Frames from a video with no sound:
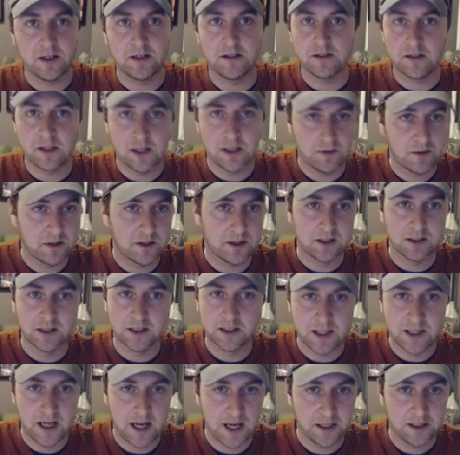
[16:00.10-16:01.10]
and everything
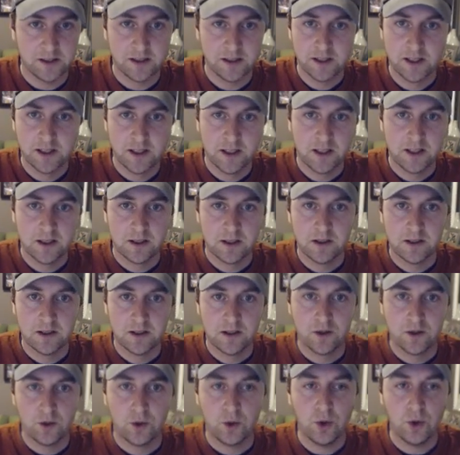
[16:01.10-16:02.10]
like that,
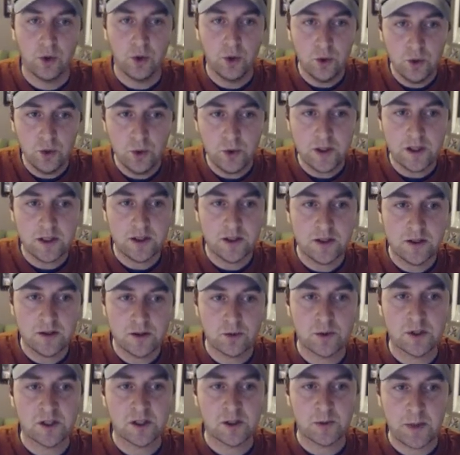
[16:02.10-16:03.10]
who is
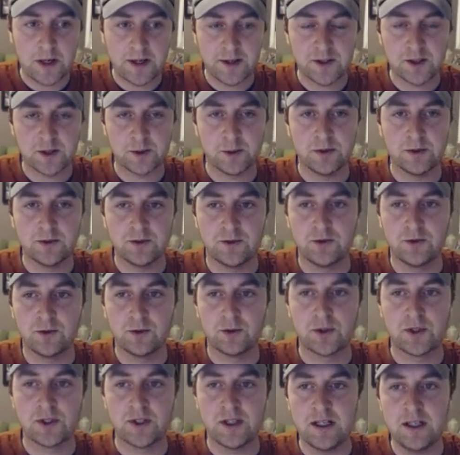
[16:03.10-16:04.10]
responsible for
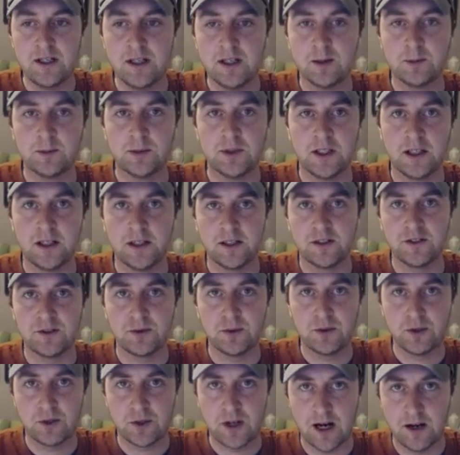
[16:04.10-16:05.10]
staying in compliance
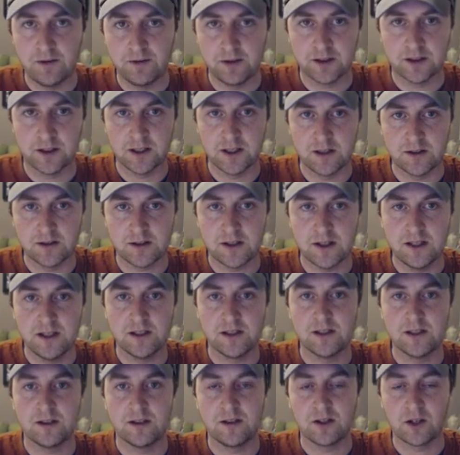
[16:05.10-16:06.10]
with traffic laws?
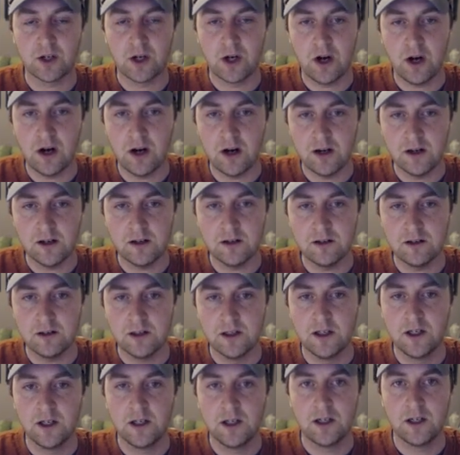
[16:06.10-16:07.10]
Is it the car
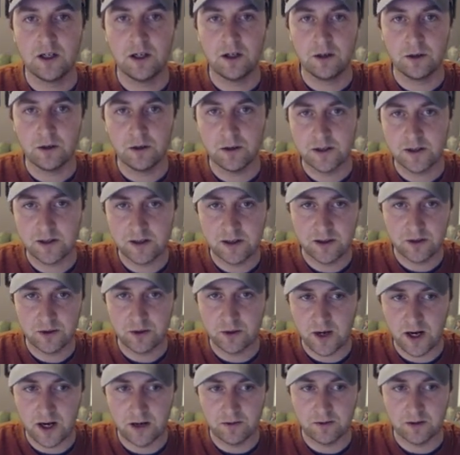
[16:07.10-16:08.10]
or is the
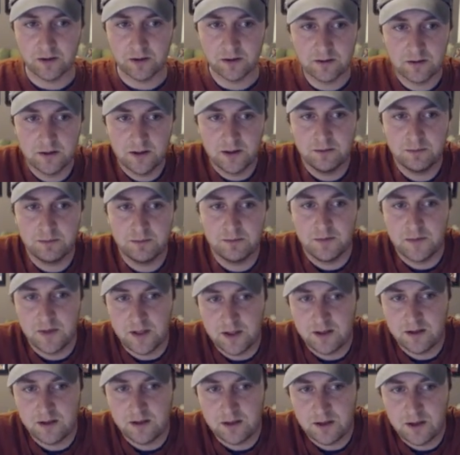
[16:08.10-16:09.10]
driver? No,
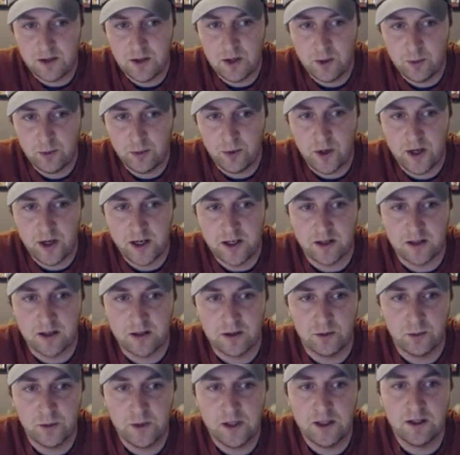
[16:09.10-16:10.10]
this is a
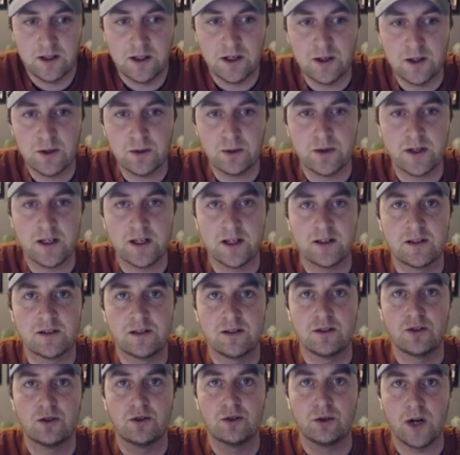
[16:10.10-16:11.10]
no-brainer. We know that it's the
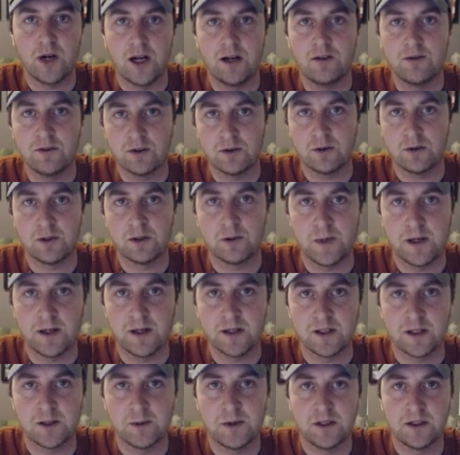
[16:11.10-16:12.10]
driver's
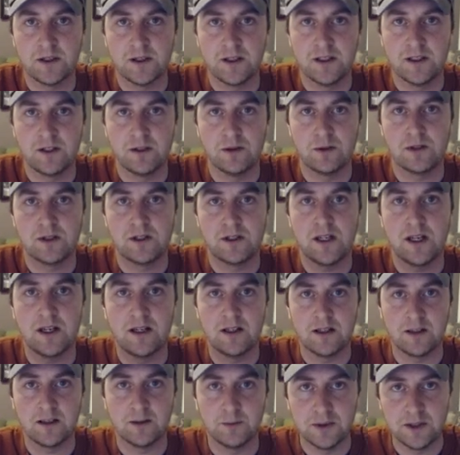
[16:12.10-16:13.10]
responsibility to stay
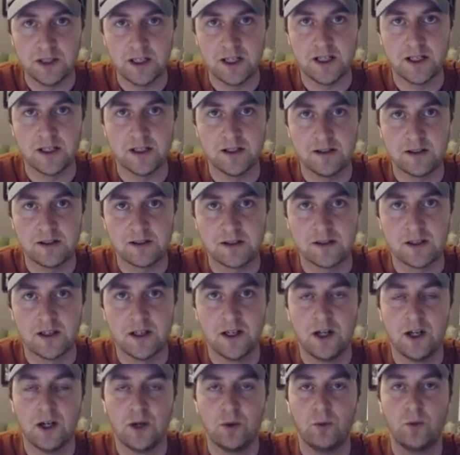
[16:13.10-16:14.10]
in compliance
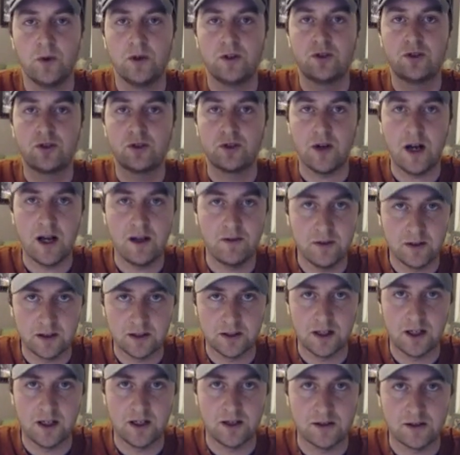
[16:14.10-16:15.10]
with traffic
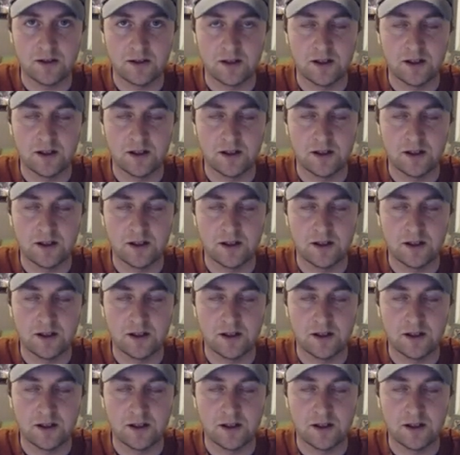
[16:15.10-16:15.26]
laws.